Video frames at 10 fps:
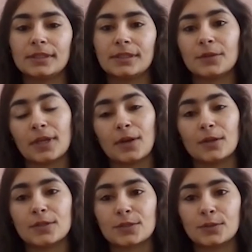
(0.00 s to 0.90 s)
you can
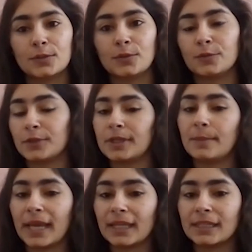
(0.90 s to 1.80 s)
also go for the
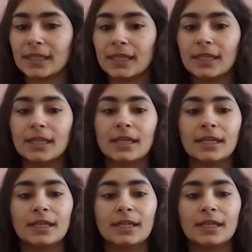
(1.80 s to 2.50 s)
banking,